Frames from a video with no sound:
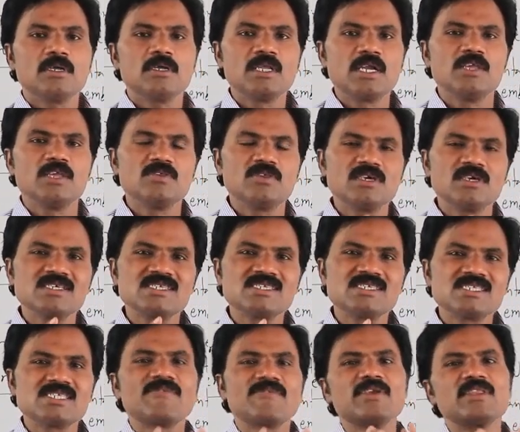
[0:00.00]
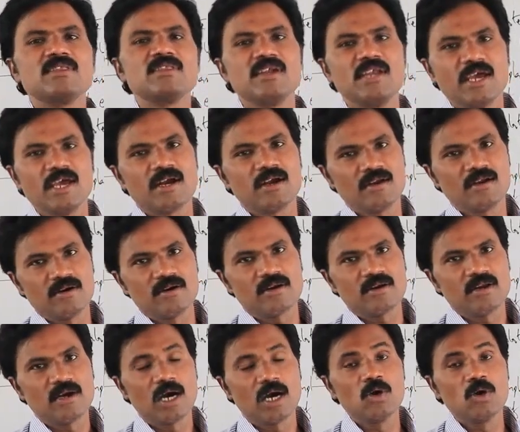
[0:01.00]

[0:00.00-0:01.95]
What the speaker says: That is the 7th day and all.